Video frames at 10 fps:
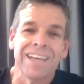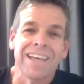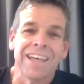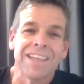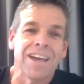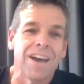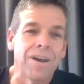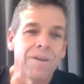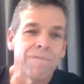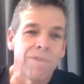
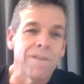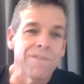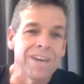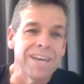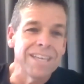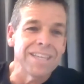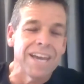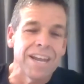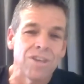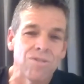So 5 years,
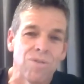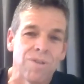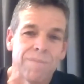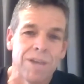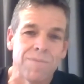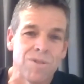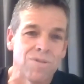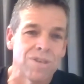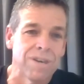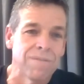and he's already mass
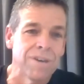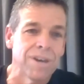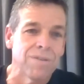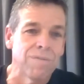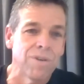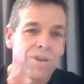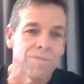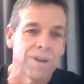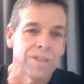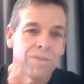producing a vehicle, first
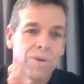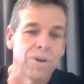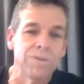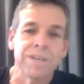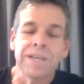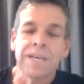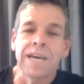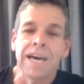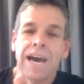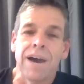one in the world,
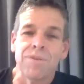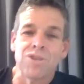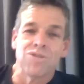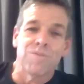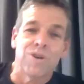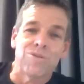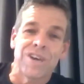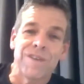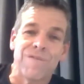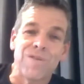which is a Model
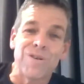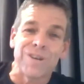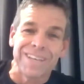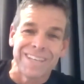T Ford.